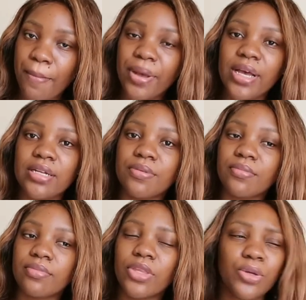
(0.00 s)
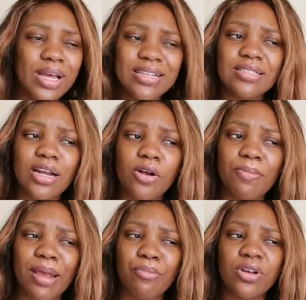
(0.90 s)
but United
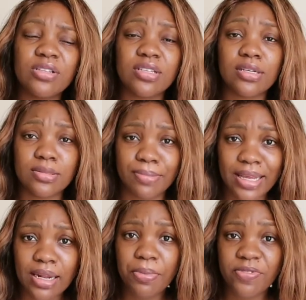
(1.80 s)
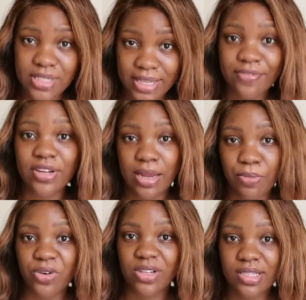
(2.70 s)
Arab Emirates is made up of 7
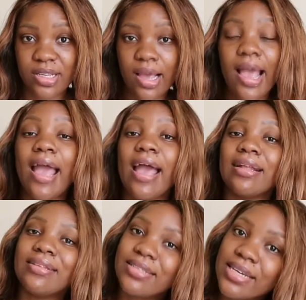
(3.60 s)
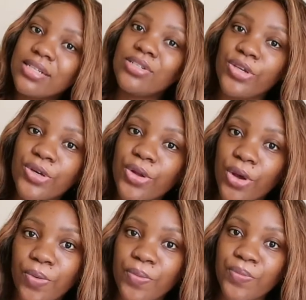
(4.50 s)
emirates. Did you know?